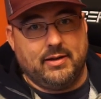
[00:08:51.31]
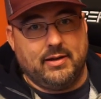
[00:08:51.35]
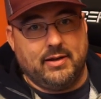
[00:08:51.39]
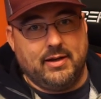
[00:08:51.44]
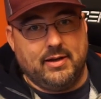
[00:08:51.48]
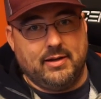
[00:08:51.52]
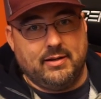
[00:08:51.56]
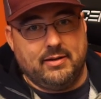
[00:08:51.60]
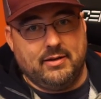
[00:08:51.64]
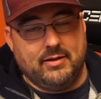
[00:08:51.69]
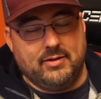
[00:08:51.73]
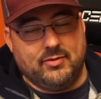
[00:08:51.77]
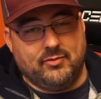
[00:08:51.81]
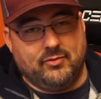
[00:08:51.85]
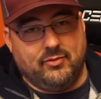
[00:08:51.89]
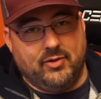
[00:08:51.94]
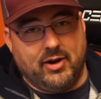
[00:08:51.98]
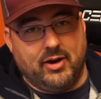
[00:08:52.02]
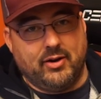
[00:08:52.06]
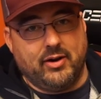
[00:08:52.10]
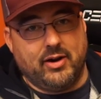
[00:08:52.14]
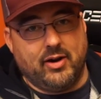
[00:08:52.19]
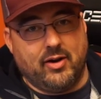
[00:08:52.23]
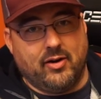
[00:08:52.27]
It is
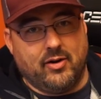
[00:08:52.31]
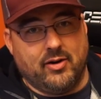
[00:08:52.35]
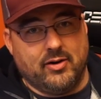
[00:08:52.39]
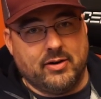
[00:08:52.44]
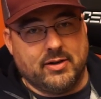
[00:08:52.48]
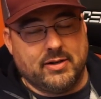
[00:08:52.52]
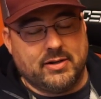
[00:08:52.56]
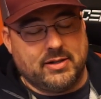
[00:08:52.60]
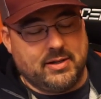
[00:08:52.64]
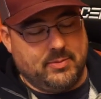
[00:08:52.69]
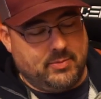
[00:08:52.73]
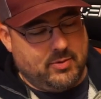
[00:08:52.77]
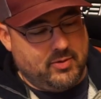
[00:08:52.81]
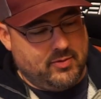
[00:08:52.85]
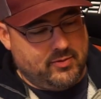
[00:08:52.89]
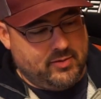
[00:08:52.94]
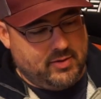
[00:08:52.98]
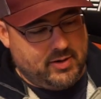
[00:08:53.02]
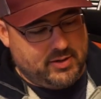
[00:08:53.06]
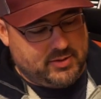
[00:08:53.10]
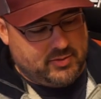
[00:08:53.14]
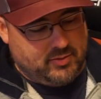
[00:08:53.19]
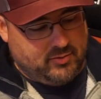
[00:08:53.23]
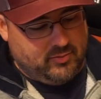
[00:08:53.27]
very hard to tip
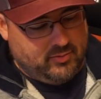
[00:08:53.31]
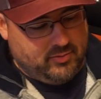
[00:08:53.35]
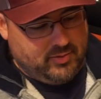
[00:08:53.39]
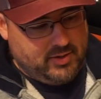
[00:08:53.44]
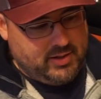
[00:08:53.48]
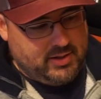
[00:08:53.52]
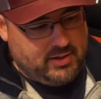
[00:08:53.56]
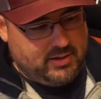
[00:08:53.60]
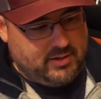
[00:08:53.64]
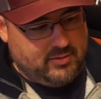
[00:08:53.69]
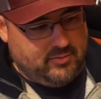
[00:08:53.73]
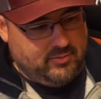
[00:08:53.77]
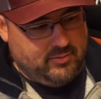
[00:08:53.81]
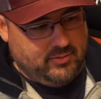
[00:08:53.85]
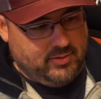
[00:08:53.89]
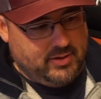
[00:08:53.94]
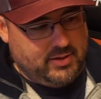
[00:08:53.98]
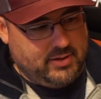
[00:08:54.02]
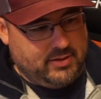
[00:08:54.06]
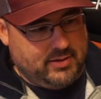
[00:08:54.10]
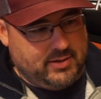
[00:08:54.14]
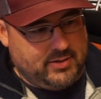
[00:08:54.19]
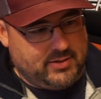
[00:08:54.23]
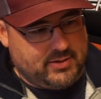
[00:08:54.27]
over. It's a really,
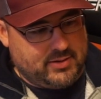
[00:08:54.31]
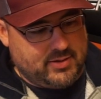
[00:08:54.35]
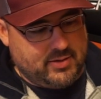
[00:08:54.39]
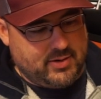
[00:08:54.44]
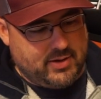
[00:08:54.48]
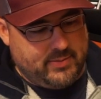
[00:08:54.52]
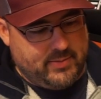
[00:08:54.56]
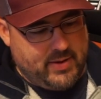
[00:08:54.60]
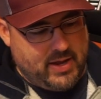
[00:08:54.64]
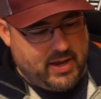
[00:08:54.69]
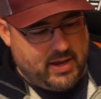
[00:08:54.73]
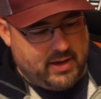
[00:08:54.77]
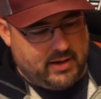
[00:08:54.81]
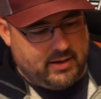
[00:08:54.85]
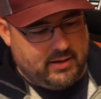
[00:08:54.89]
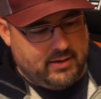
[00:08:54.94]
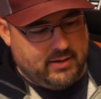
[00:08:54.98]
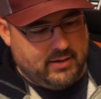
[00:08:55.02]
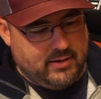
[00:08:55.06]
really sturdy bag.